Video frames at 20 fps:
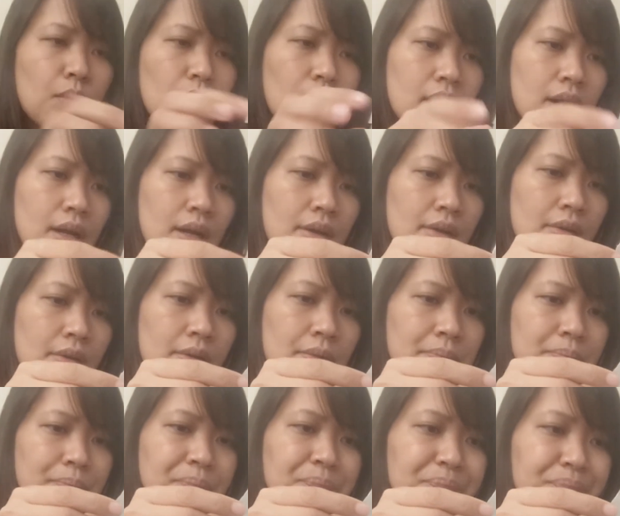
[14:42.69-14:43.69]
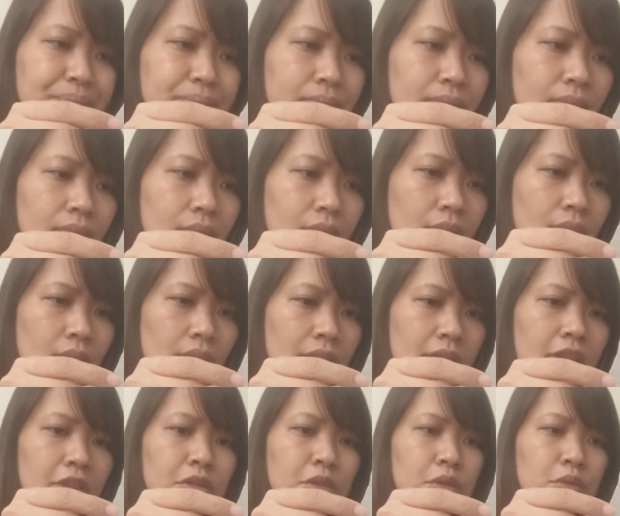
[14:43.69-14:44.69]
our
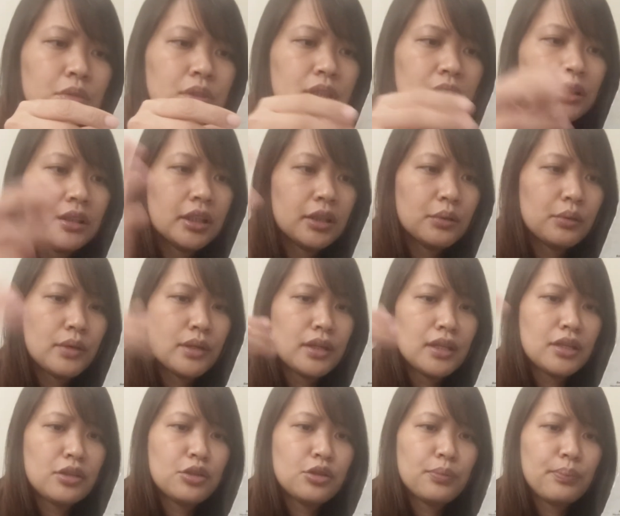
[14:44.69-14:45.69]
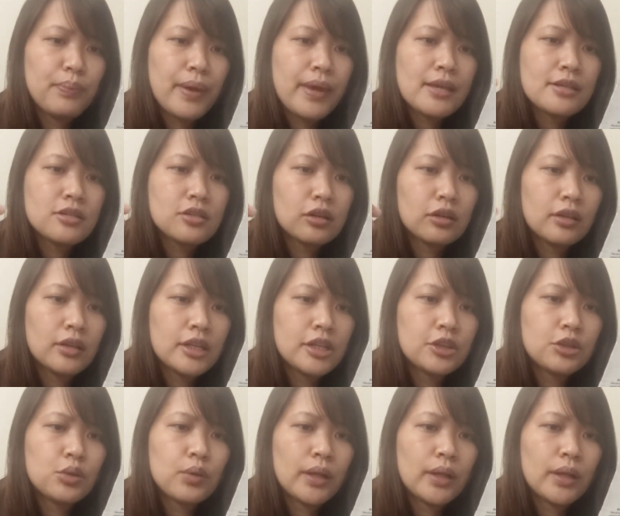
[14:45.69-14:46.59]
the total that we need to pay is only